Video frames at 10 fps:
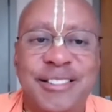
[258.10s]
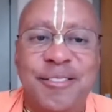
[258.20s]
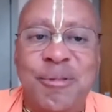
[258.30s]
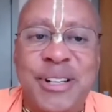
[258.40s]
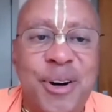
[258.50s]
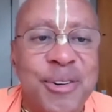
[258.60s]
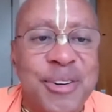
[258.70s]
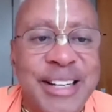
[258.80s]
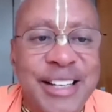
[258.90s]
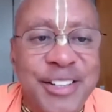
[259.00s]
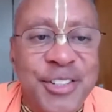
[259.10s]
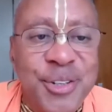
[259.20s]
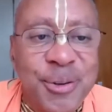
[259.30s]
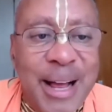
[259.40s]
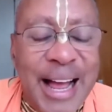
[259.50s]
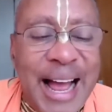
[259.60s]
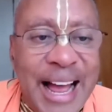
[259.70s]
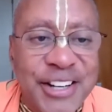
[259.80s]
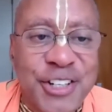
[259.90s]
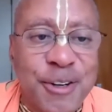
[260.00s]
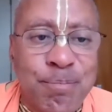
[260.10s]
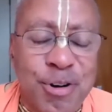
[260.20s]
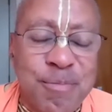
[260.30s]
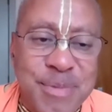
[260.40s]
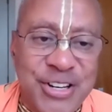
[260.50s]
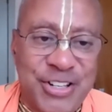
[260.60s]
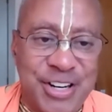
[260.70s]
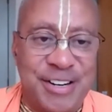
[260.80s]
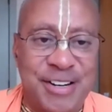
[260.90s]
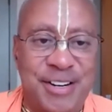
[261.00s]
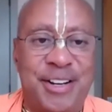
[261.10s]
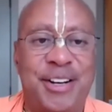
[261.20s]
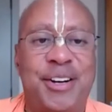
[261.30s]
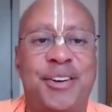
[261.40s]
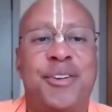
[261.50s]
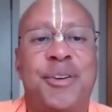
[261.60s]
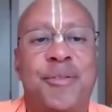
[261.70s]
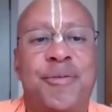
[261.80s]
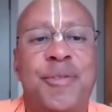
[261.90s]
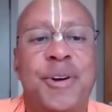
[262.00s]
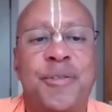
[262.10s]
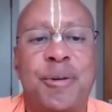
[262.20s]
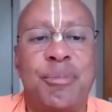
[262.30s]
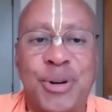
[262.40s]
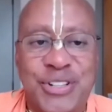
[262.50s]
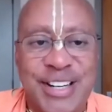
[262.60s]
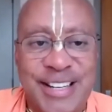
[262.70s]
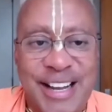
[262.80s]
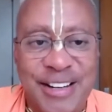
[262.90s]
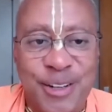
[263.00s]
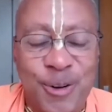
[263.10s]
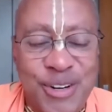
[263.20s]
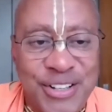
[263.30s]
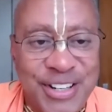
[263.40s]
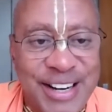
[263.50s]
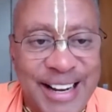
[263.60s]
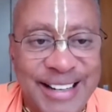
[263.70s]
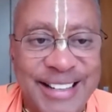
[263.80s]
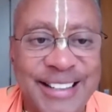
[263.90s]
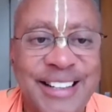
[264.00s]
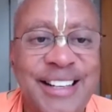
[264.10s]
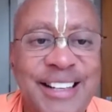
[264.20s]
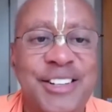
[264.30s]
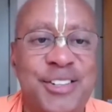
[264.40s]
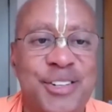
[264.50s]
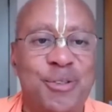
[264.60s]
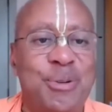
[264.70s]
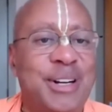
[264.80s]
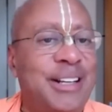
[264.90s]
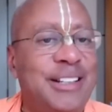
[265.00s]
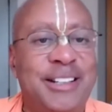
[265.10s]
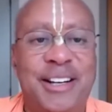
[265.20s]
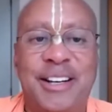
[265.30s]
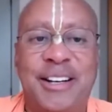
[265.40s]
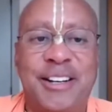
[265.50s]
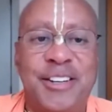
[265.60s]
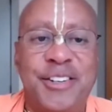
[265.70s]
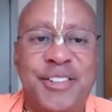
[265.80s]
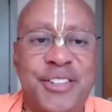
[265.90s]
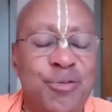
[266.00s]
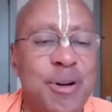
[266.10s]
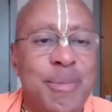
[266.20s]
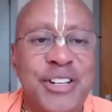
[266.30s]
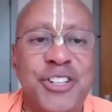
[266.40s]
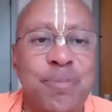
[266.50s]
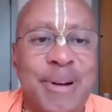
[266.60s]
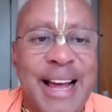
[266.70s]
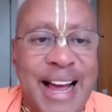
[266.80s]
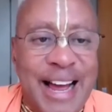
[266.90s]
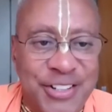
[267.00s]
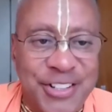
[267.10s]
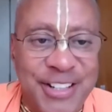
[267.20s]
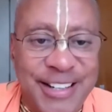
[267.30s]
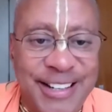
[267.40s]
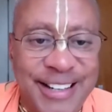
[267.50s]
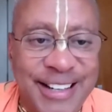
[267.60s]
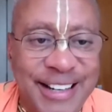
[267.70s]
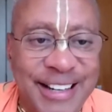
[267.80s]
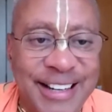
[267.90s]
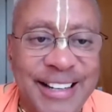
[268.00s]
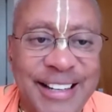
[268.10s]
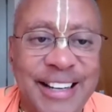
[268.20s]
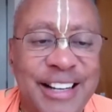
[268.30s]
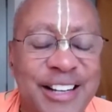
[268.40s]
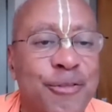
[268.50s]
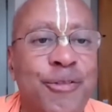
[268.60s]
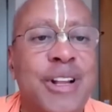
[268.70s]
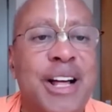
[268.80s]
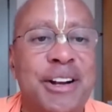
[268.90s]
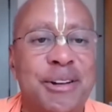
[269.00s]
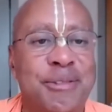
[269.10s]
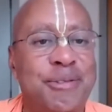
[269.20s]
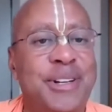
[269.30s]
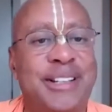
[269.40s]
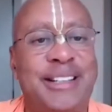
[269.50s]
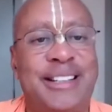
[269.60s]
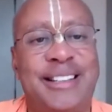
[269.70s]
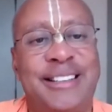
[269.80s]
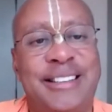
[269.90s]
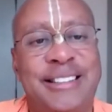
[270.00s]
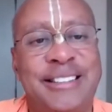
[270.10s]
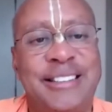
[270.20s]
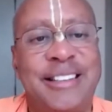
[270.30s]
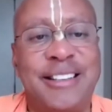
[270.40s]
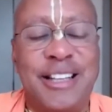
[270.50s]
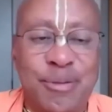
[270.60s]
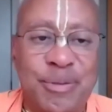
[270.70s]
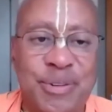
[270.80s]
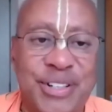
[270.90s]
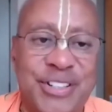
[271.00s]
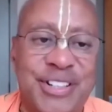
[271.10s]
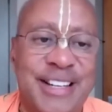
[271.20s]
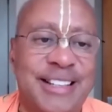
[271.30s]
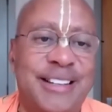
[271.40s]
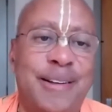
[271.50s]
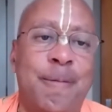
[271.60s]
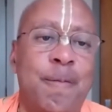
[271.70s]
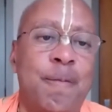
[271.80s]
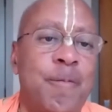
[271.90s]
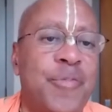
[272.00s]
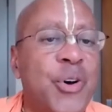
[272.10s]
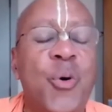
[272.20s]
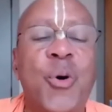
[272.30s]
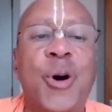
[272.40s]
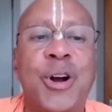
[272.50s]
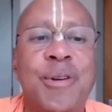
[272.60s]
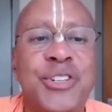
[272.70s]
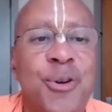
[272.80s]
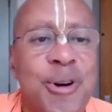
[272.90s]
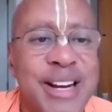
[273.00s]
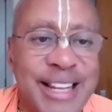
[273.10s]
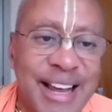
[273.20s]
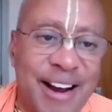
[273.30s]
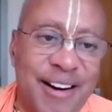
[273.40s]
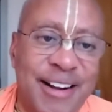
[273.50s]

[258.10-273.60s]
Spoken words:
We don't need to ask permission from Lord Chaitanya, Lord Nityananda, to swim and splash in the flood of love of Krishna. The order is already there.